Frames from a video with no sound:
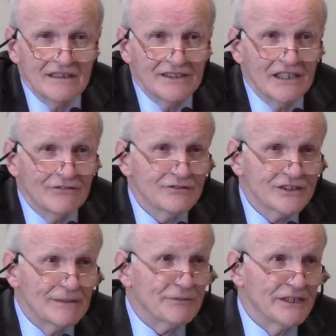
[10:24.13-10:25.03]
enough
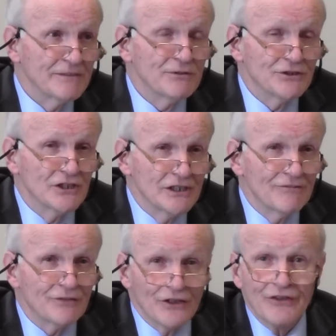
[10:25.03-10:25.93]
separated
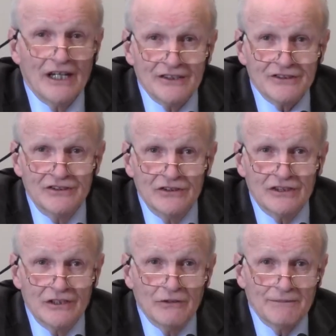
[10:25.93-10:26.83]
plutonium for 1,000
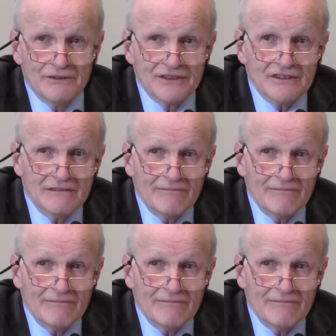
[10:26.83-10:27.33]
nuclear weapons.